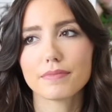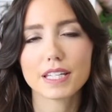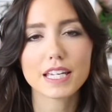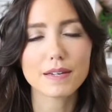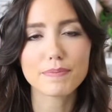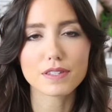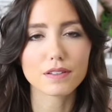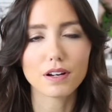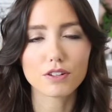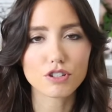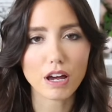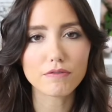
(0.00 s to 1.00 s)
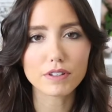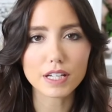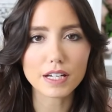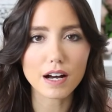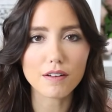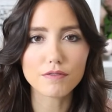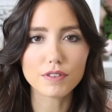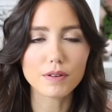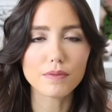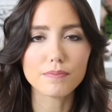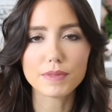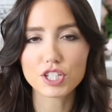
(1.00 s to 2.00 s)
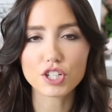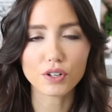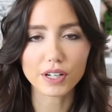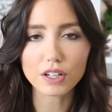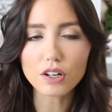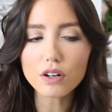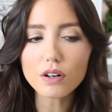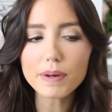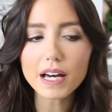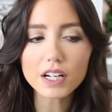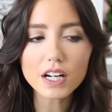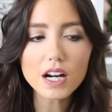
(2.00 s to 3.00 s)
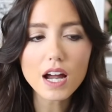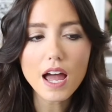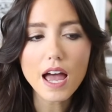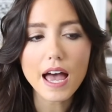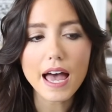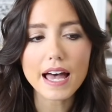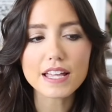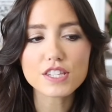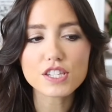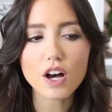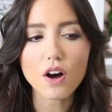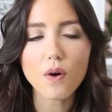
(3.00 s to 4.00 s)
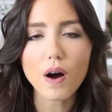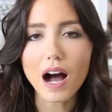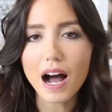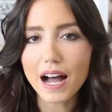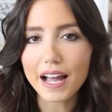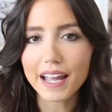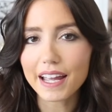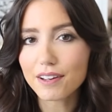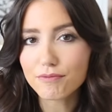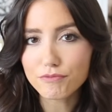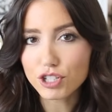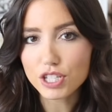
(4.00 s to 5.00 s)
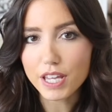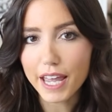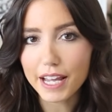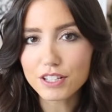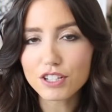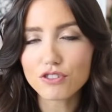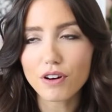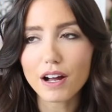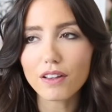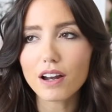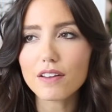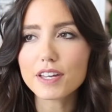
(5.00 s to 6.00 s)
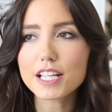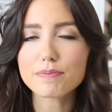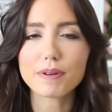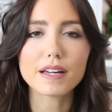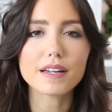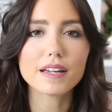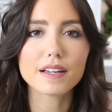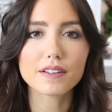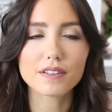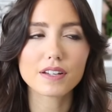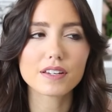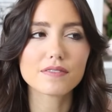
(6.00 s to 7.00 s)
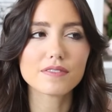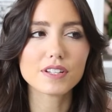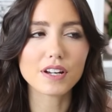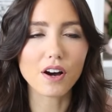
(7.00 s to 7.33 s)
keeps the longevity of the material better. And so I just hang to dry a lot of things, but it could, you